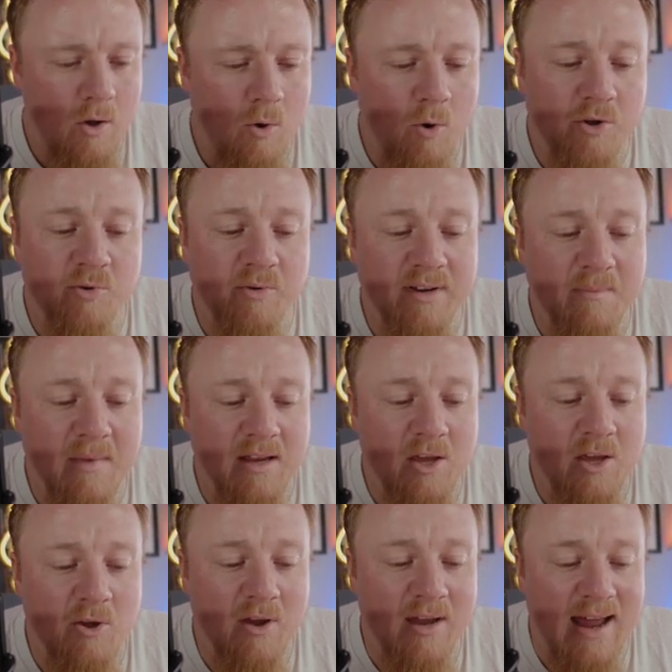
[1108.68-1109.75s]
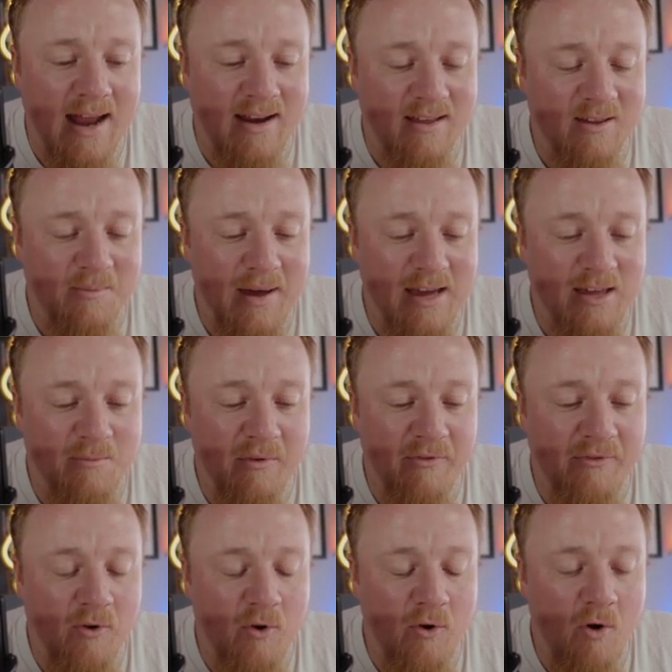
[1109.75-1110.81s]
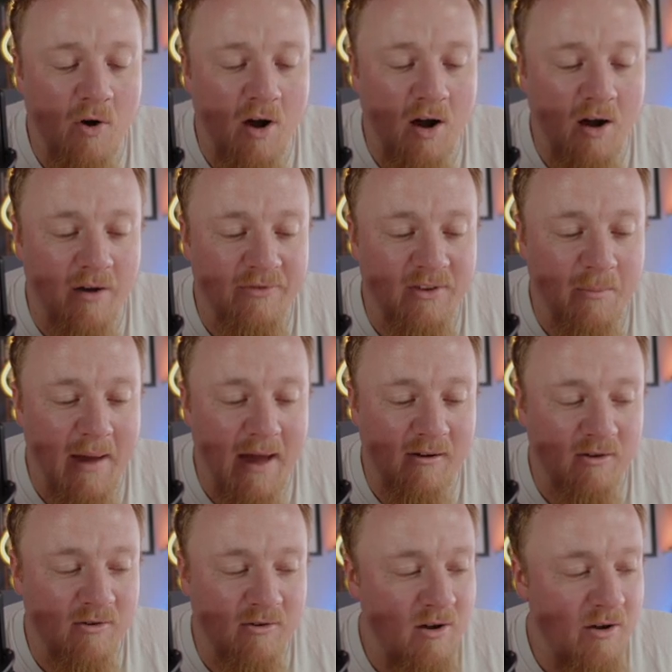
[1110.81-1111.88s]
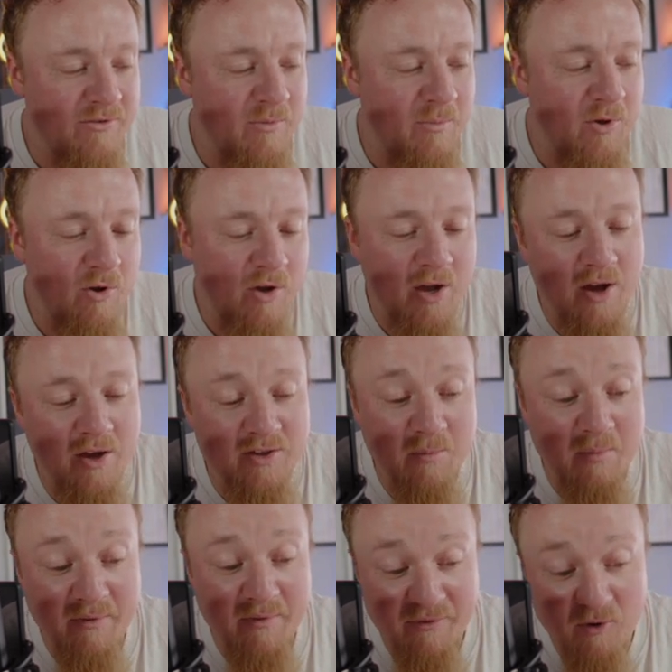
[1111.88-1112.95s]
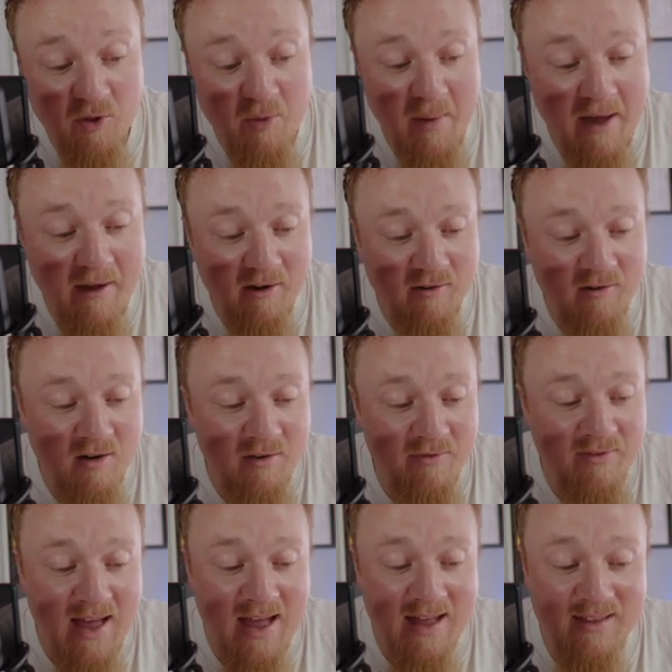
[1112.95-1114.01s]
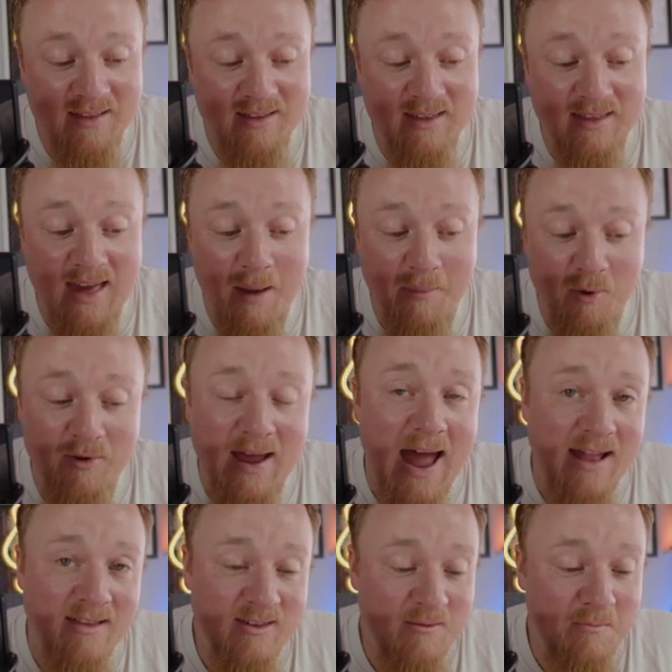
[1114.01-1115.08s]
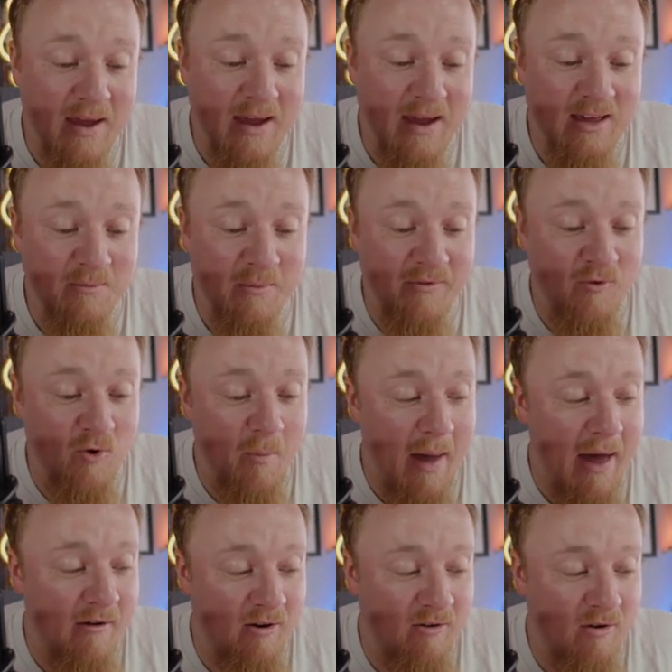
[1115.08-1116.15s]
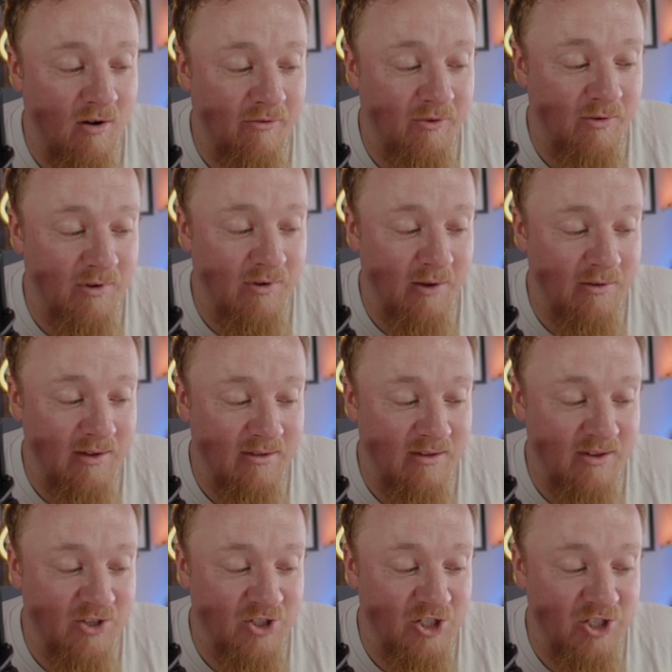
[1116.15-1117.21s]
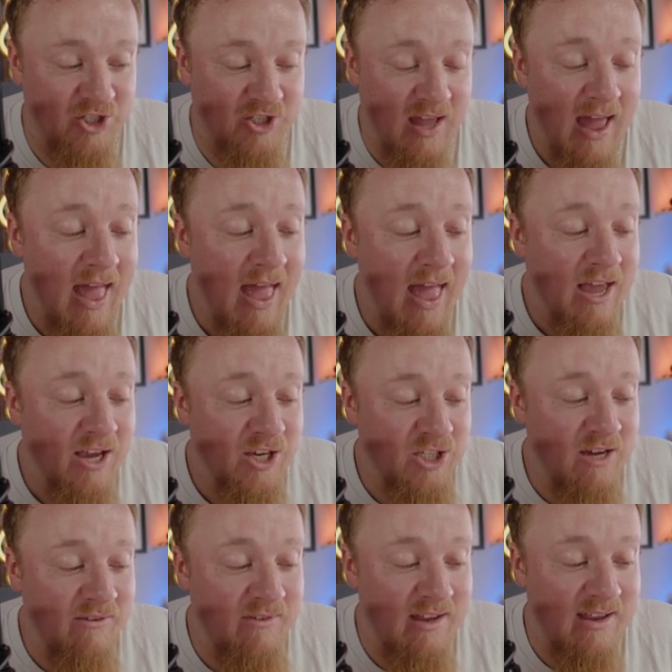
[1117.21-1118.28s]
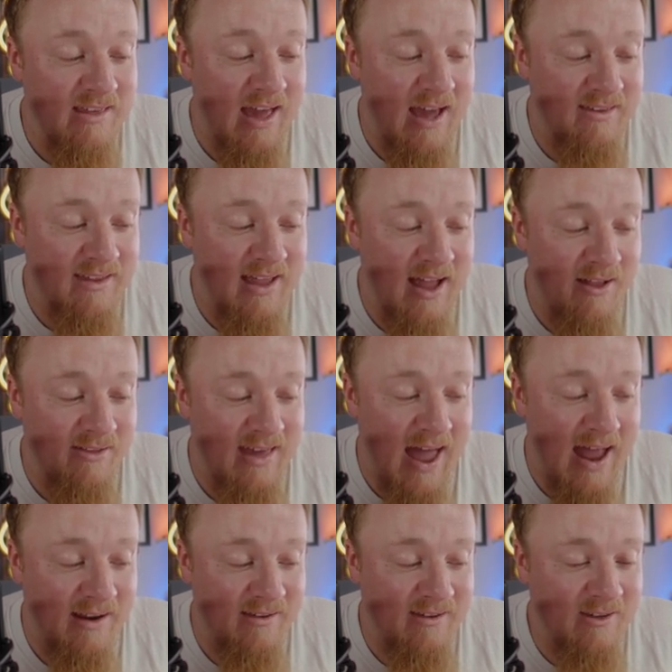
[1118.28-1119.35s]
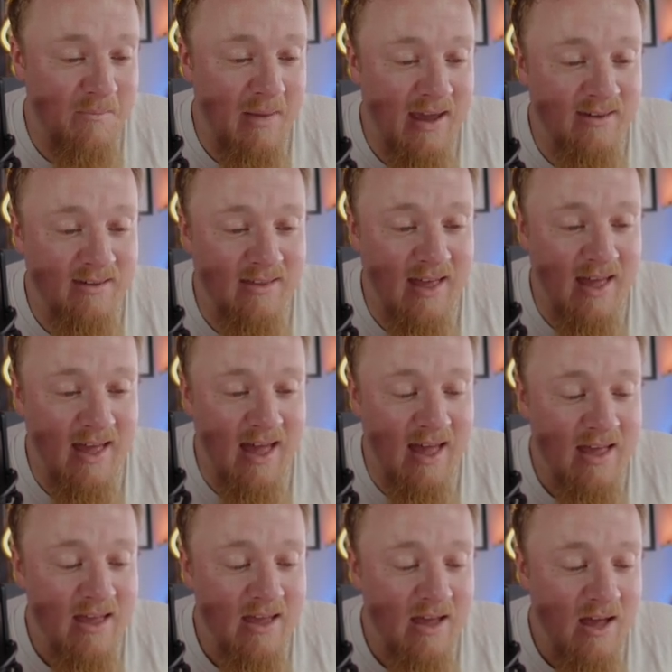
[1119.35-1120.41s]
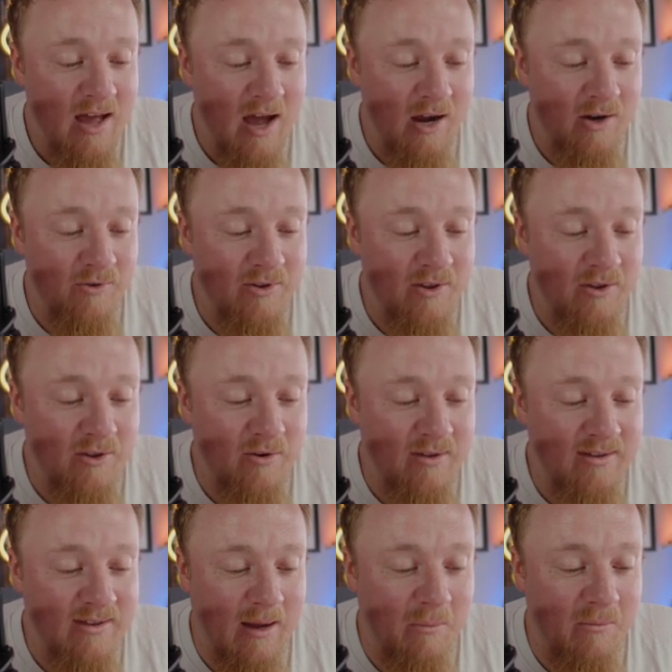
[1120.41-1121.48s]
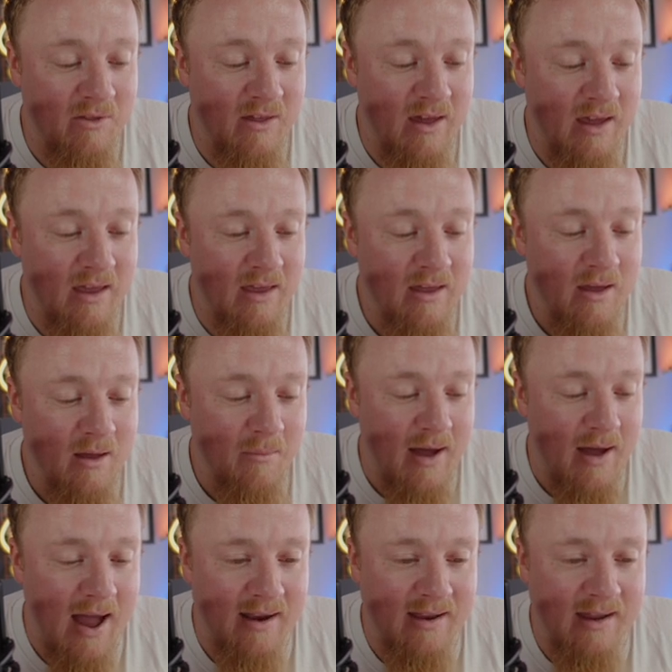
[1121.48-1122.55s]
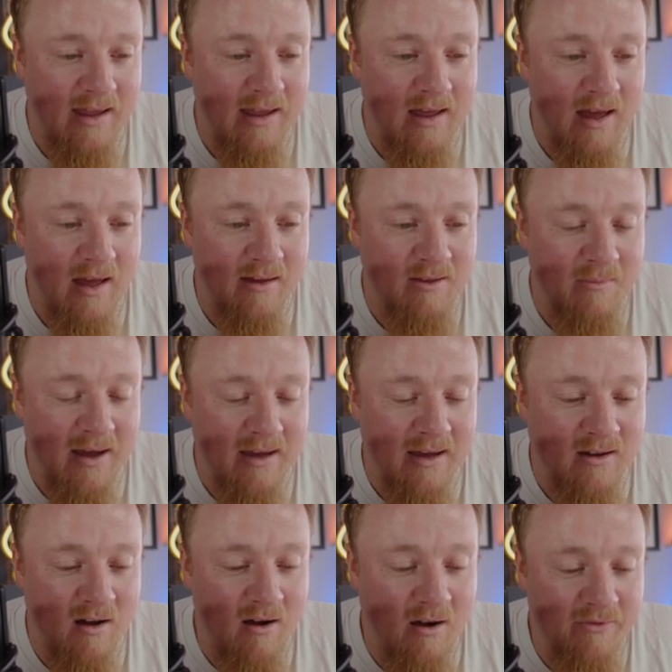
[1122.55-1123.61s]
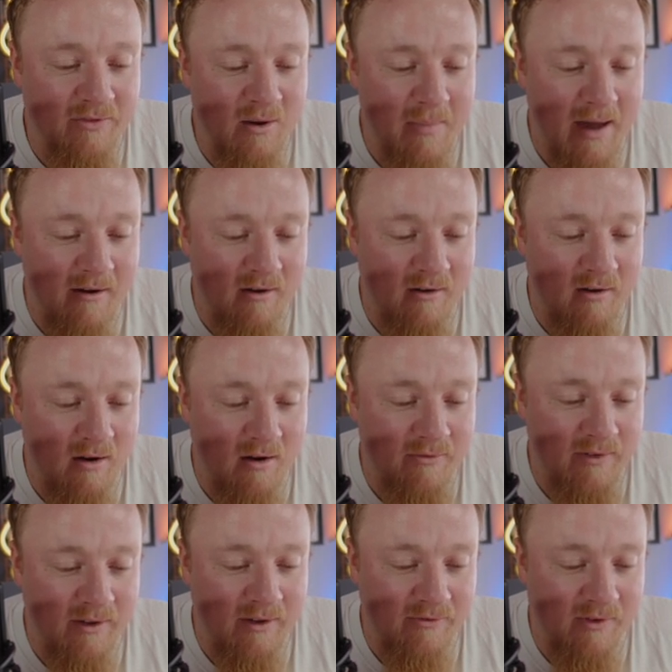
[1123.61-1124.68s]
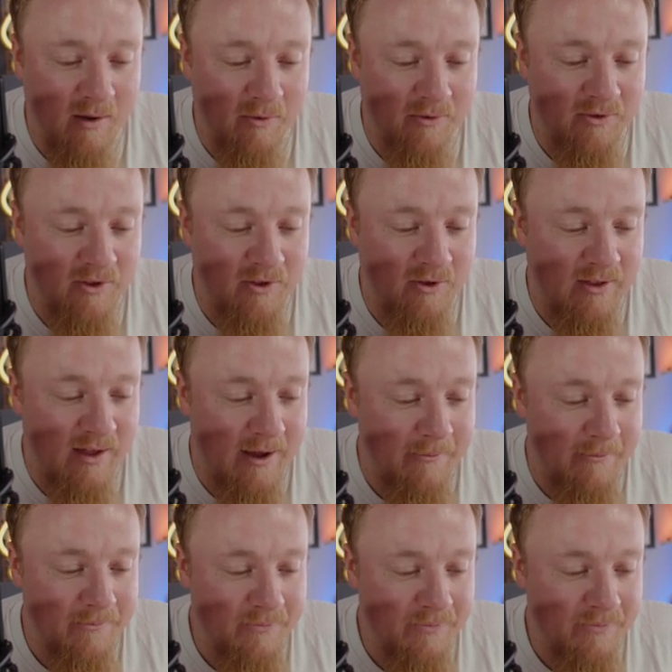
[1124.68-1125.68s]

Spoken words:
Also on this menu, you can add a space before or after the paragraph. So put your cursor before the paragraph and tap on add space before paragraph. You'll notice it's just shifted the text down to add a space there. I can also do the same thing by adding a space after the paragraph if I want to do that.